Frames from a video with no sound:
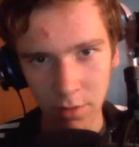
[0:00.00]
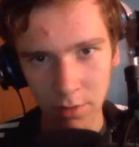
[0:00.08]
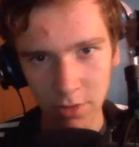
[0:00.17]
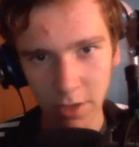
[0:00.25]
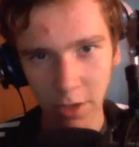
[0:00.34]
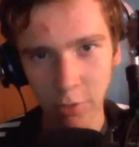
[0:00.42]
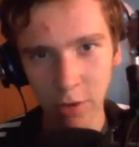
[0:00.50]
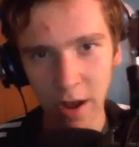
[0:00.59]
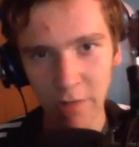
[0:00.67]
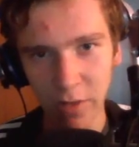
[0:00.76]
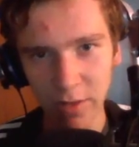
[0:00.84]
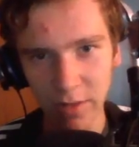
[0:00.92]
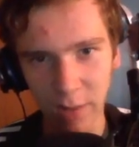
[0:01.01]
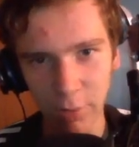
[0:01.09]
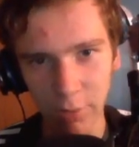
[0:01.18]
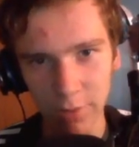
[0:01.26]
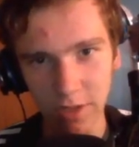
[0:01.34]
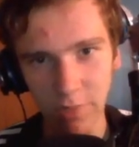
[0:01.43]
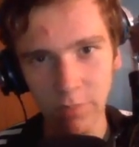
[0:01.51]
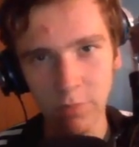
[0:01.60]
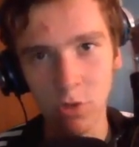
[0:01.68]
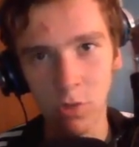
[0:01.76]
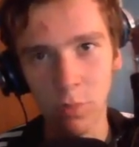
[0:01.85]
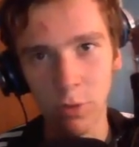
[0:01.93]
It's like a crafting table except
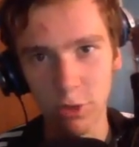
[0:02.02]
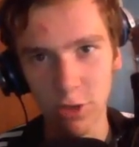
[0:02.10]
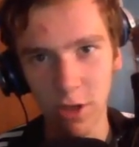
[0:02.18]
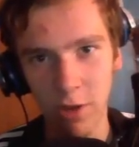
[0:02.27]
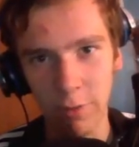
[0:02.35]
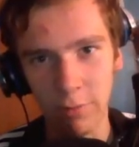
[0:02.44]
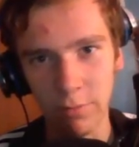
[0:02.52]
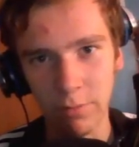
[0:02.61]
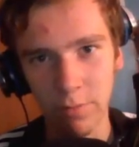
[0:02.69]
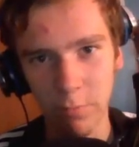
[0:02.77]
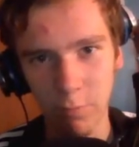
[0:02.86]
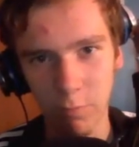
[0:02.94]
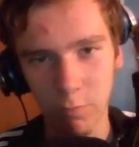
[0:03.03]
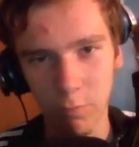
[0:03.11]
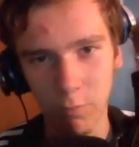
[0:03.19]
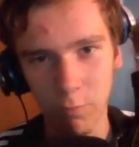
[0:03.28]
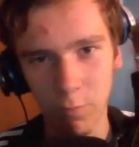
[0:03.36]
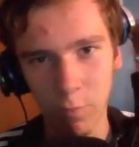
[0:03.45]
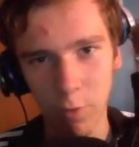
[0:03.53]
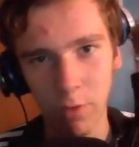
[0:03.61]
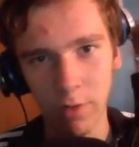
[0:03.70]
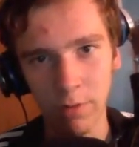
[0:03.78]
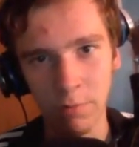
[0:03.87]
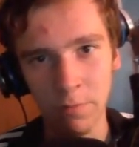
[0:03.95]
super slow and
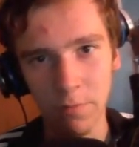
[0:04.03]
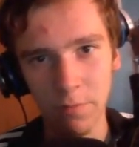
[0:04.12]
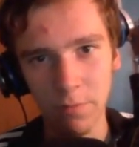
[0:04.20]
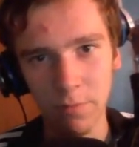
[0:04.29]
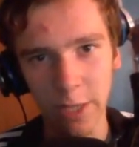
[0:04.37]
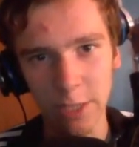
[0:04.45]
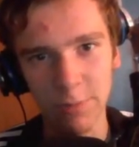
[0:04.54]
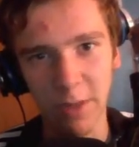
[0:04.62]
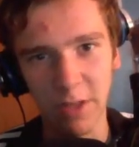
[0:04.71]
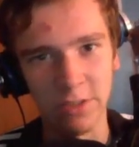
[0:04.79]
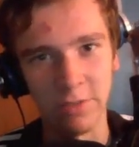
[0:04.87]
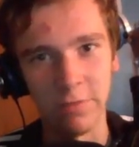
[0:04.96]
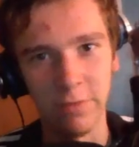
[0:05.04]
really expensive.